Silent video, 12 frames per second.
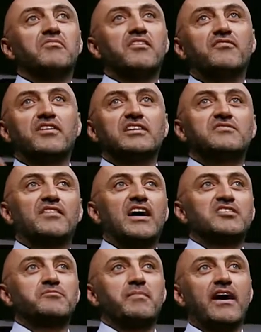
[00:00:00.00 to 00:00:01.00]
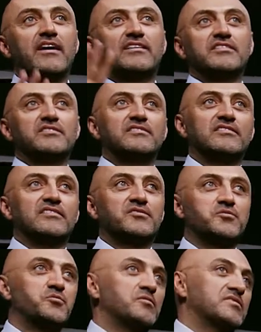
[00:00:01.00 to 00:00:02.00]
the first flashback is the
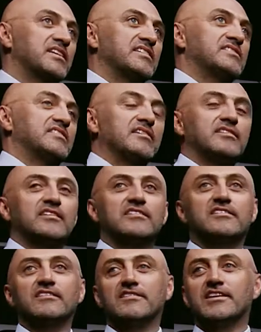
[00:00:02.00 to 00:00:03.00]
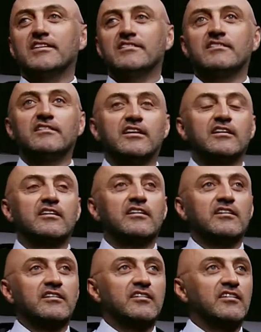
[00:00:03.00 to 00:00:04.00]
schools I studied, and then
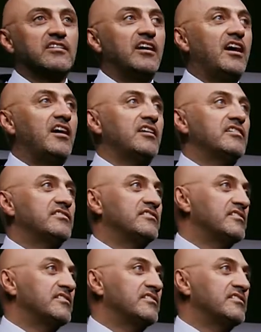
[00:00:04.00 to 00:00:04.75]
Girgi'an,